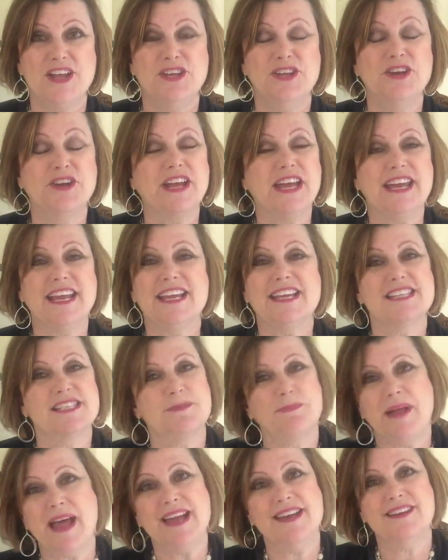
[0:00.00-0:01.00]
you're going to
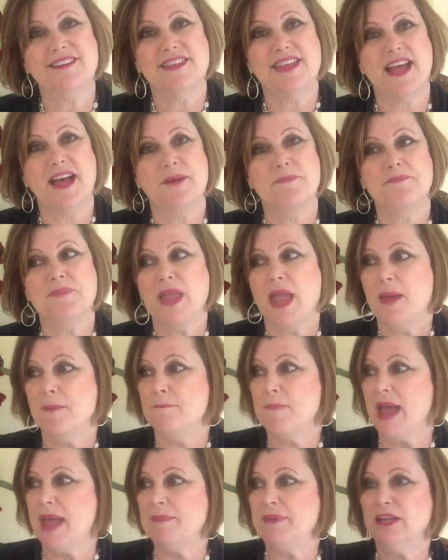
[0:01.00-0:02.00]
explain to them
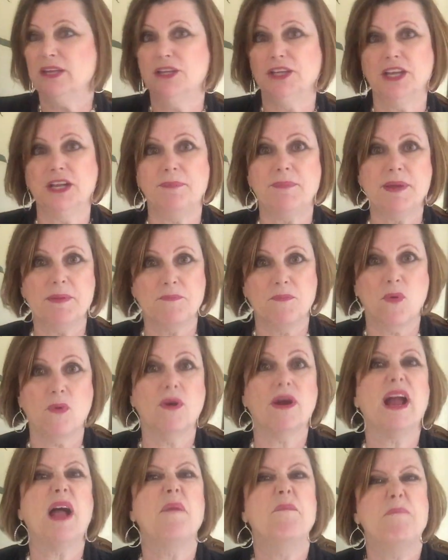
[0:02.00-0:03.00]
maybe a little bit
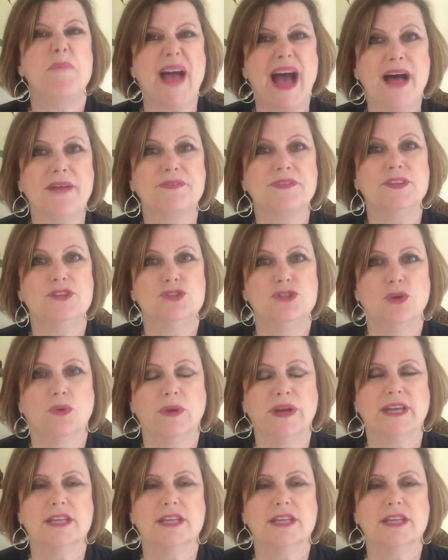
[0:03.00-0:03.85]
more about the jewelry,